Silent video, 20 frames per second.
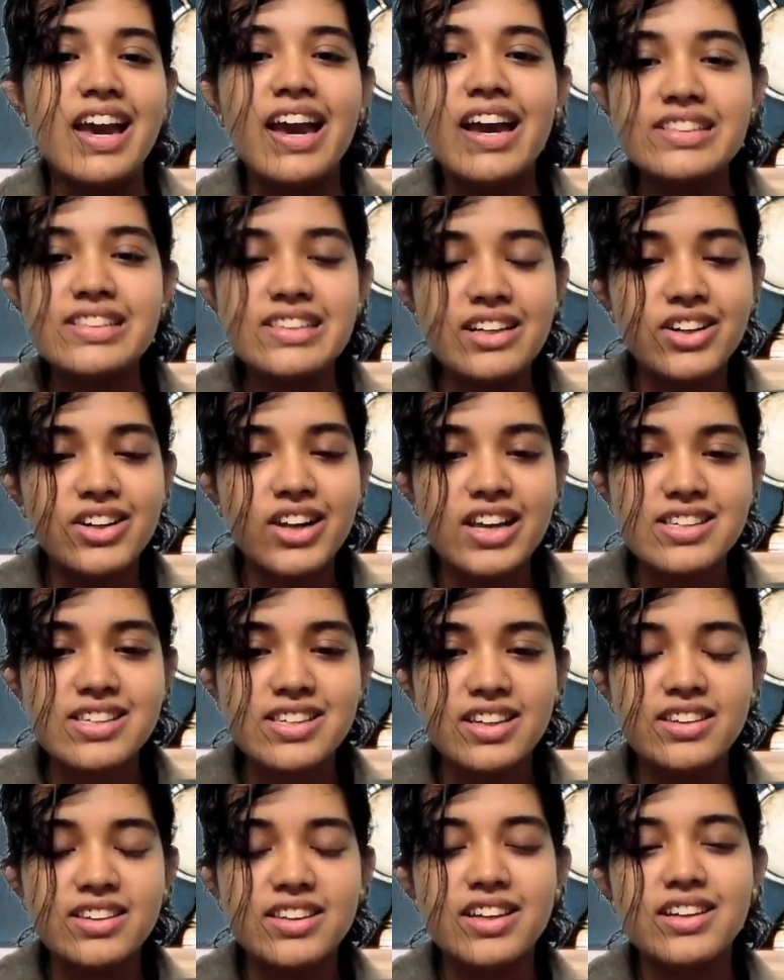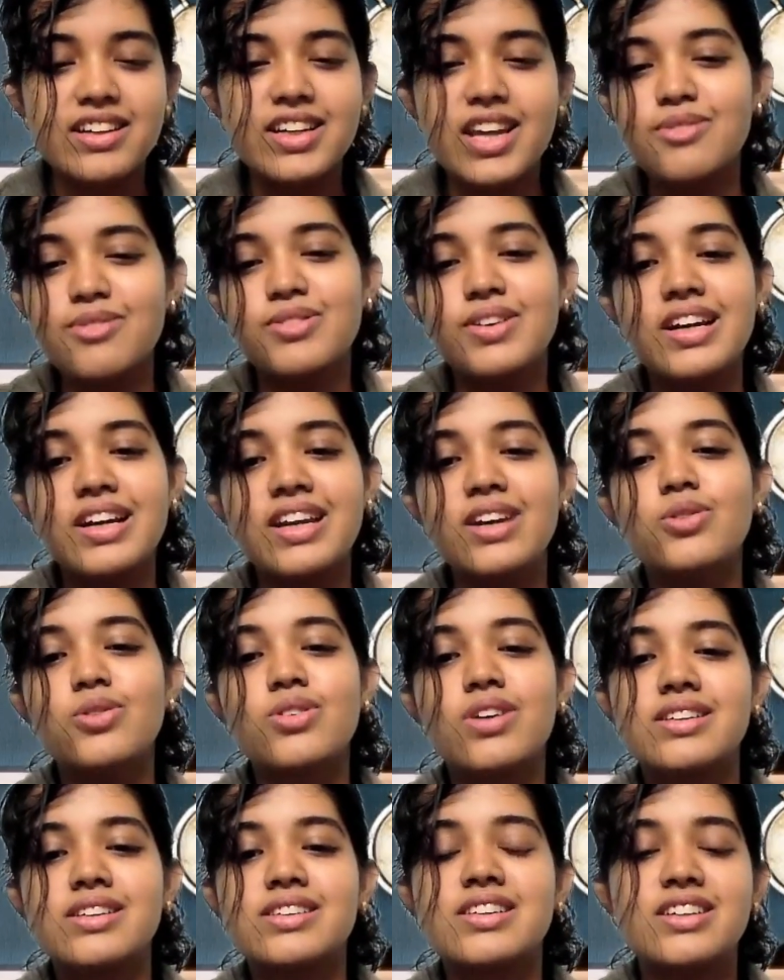is interesting, then definitely do
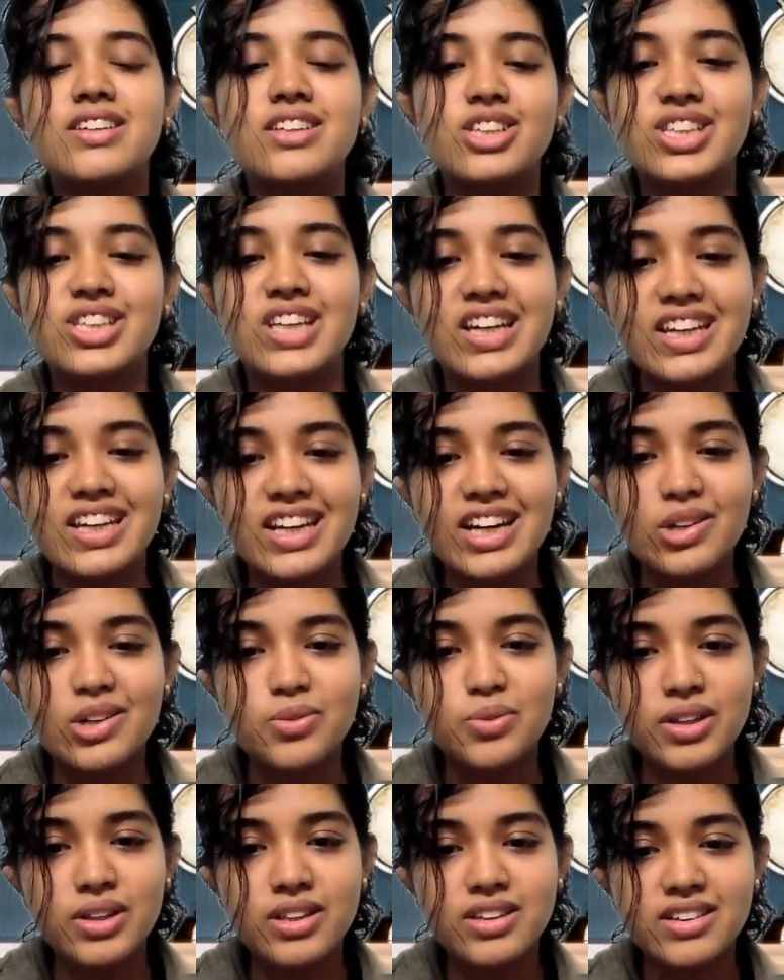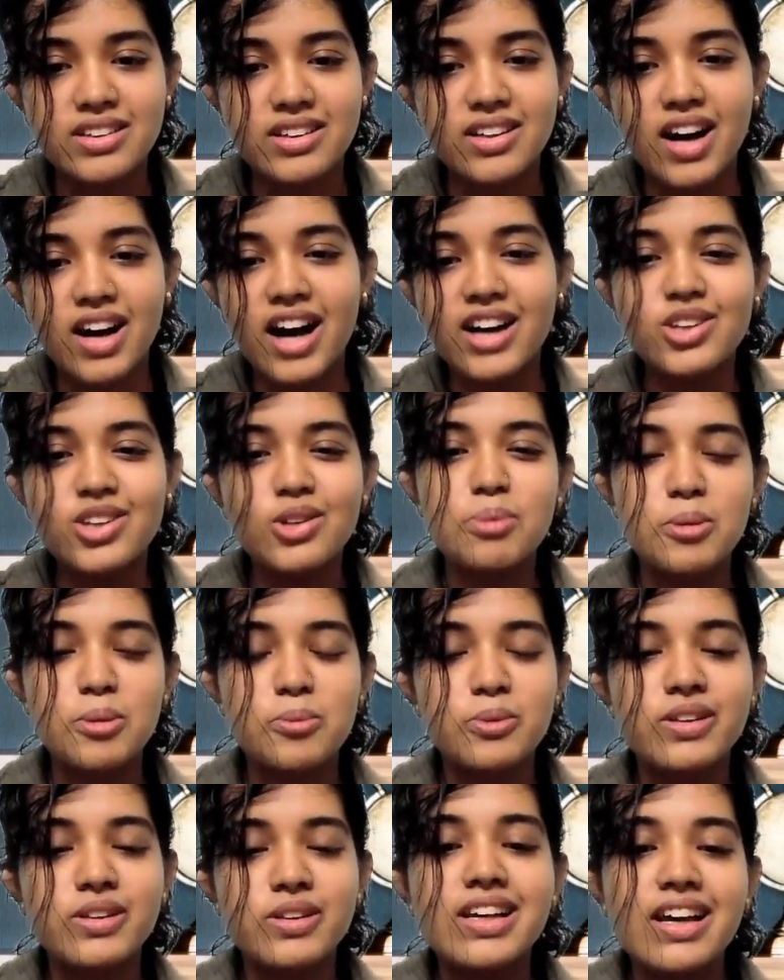consider sharing it with other
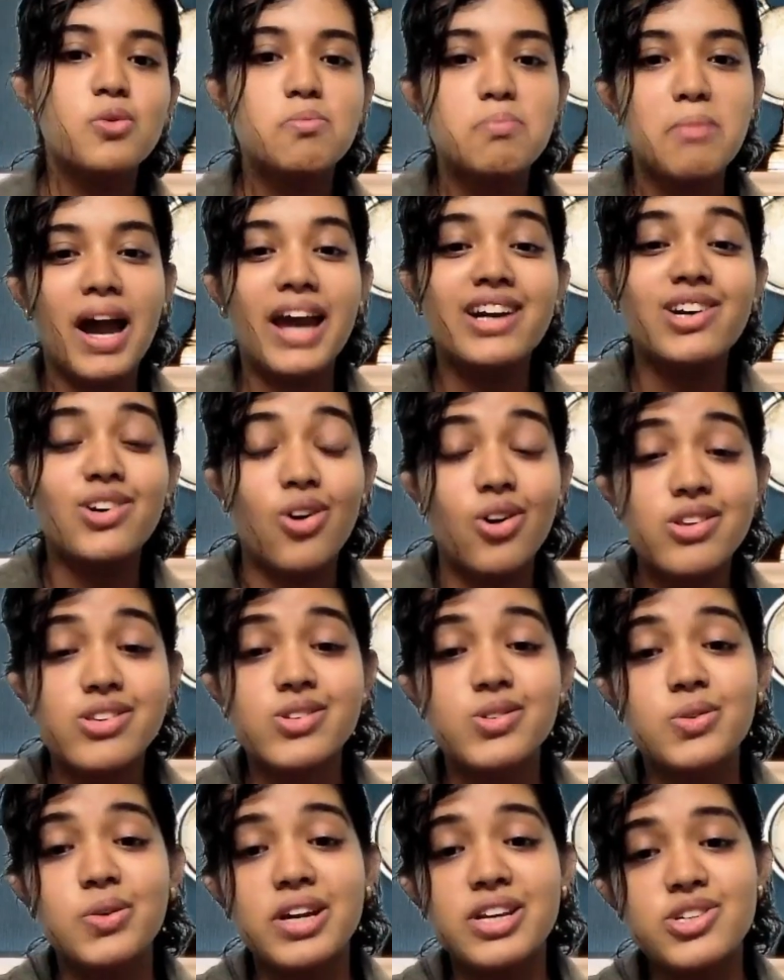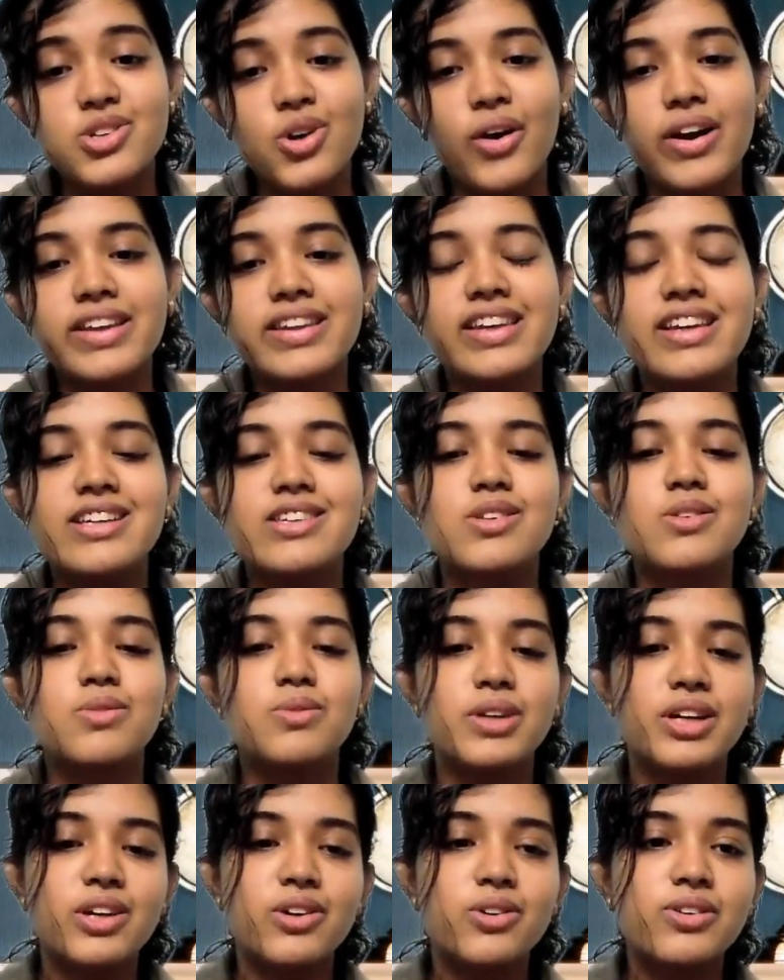people who might also enjoy these
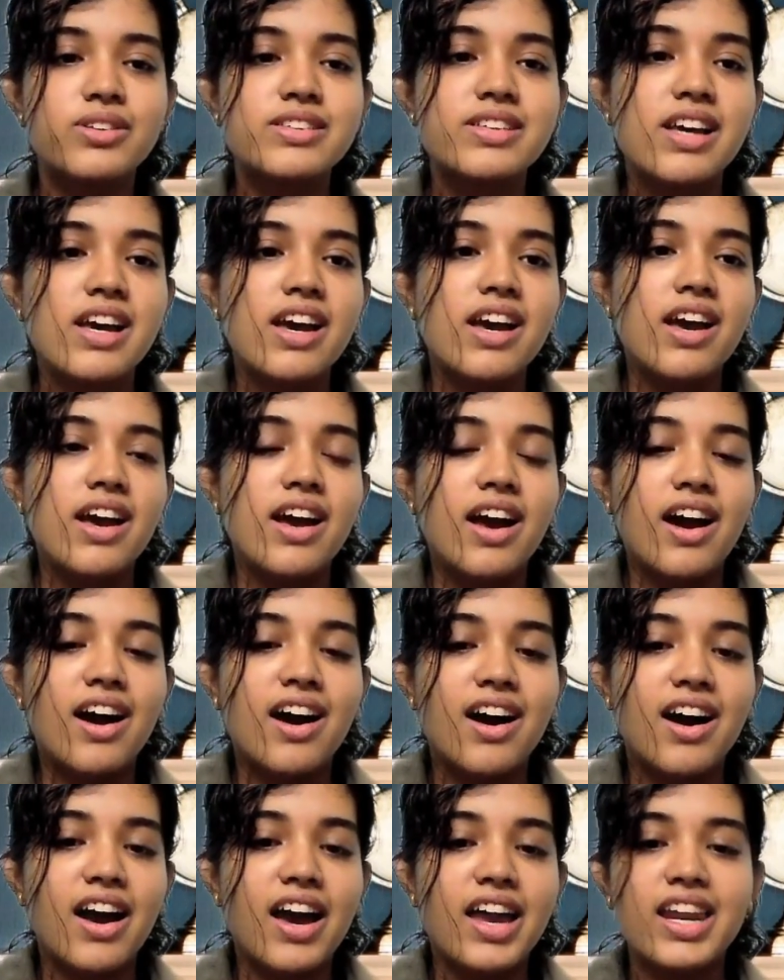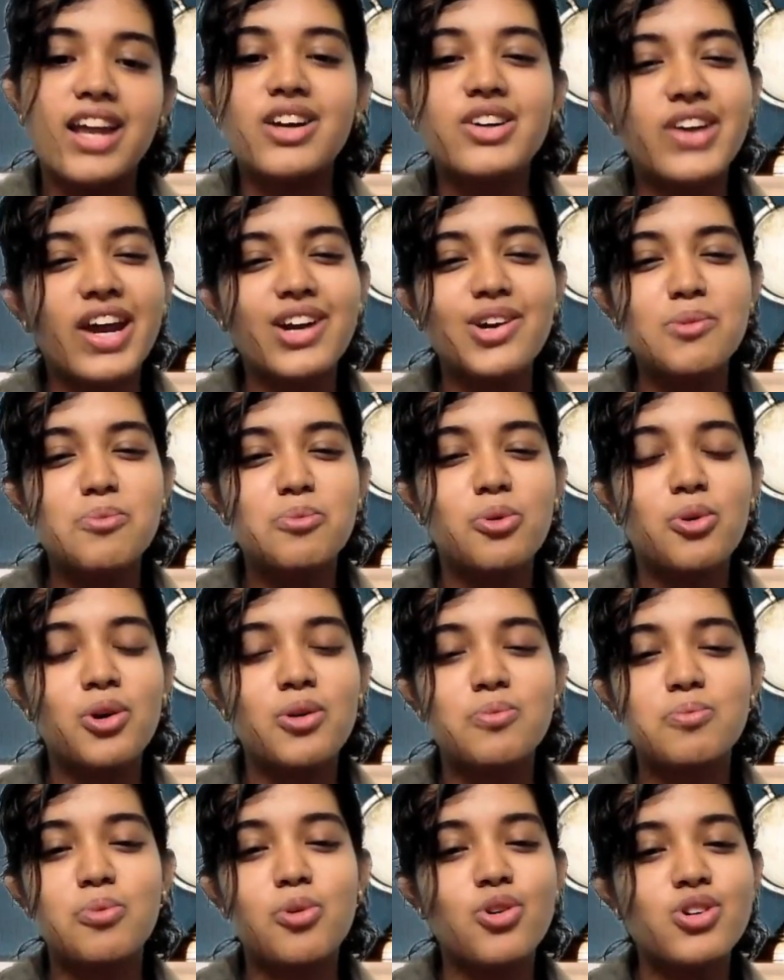videos. And I'll try to
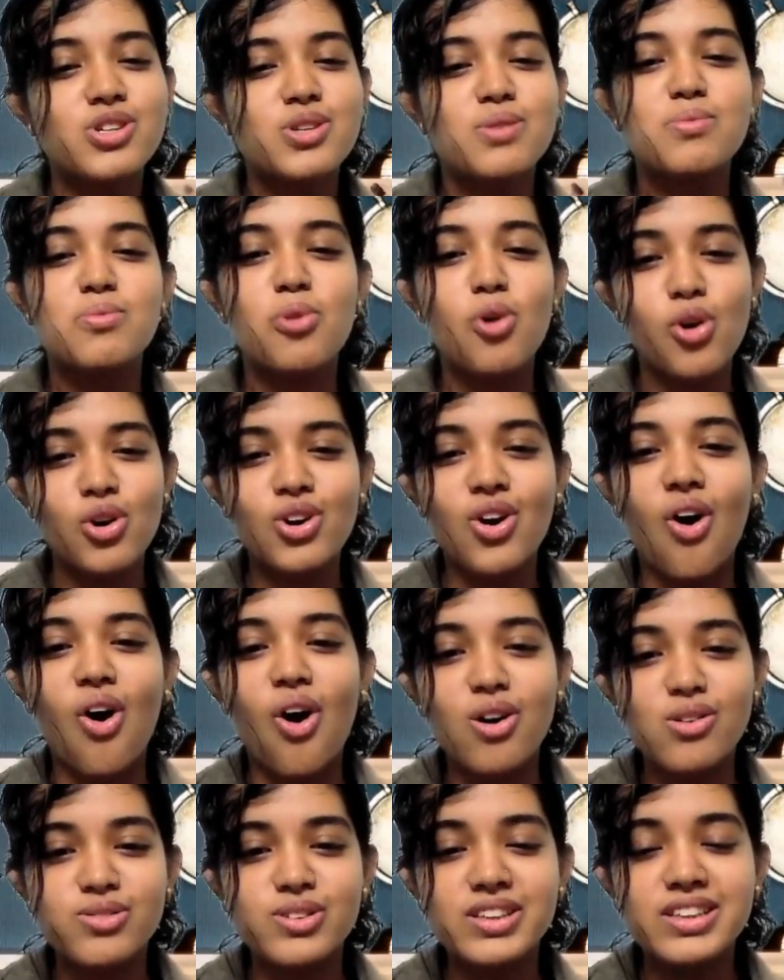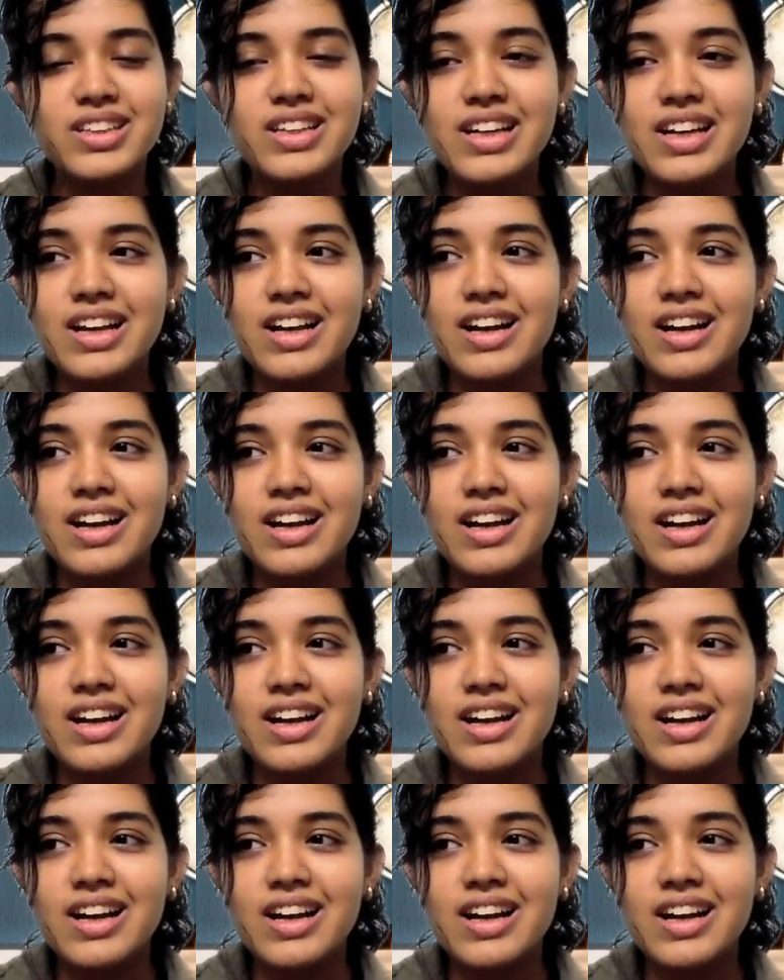post more often.